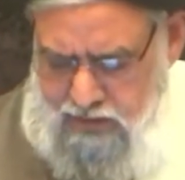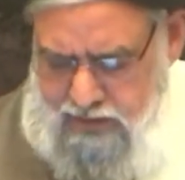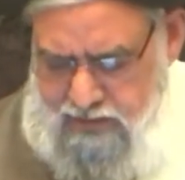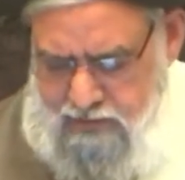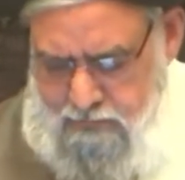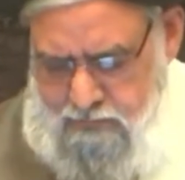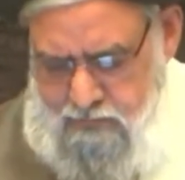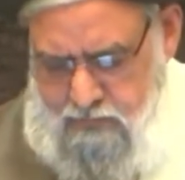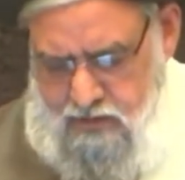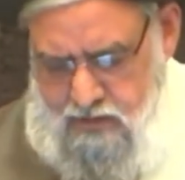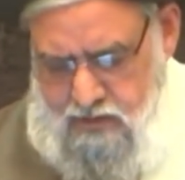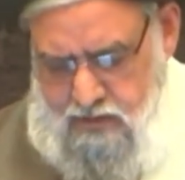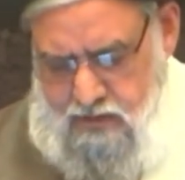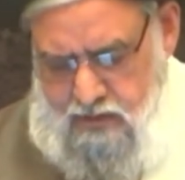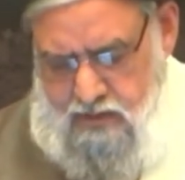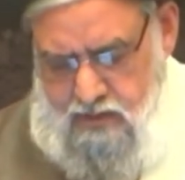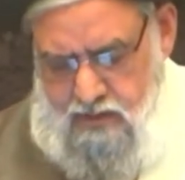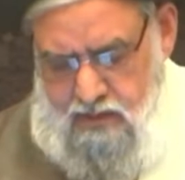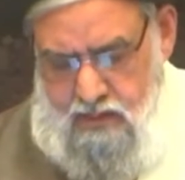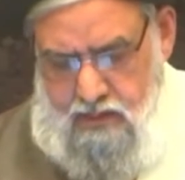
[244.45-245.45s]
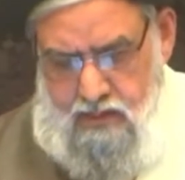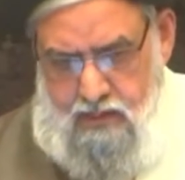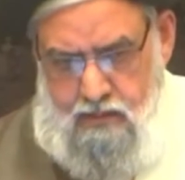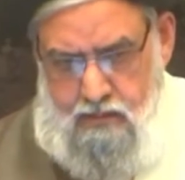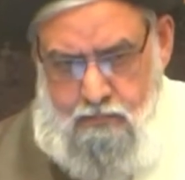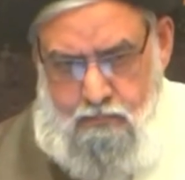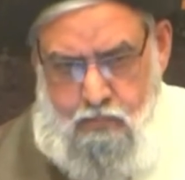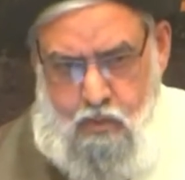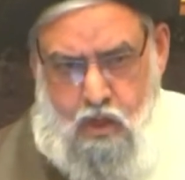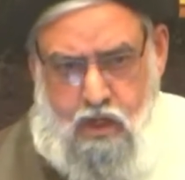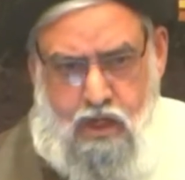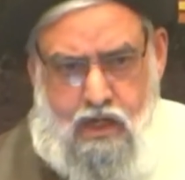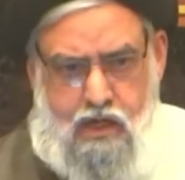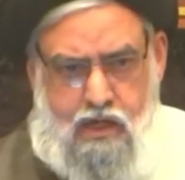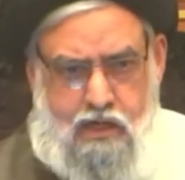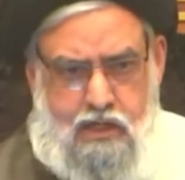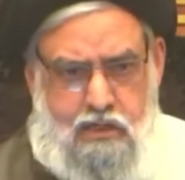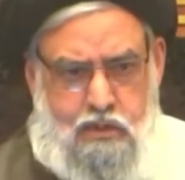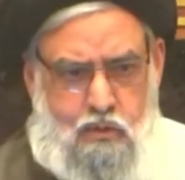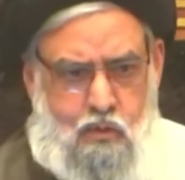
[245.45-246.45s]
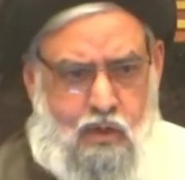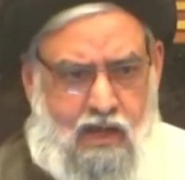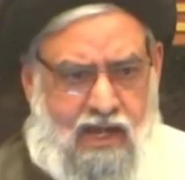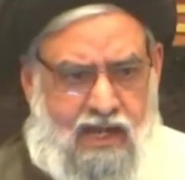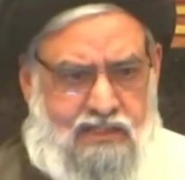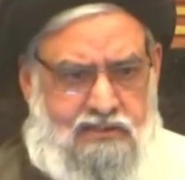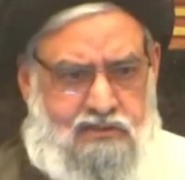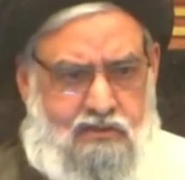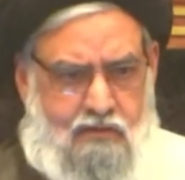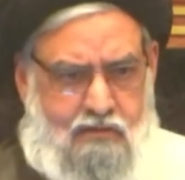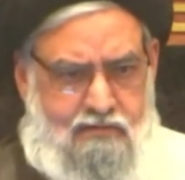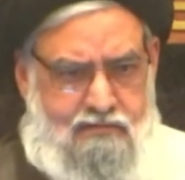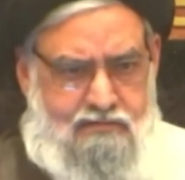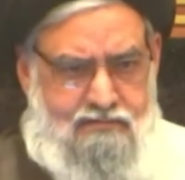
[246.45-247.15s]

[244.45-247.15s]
him Bukhari al Asr.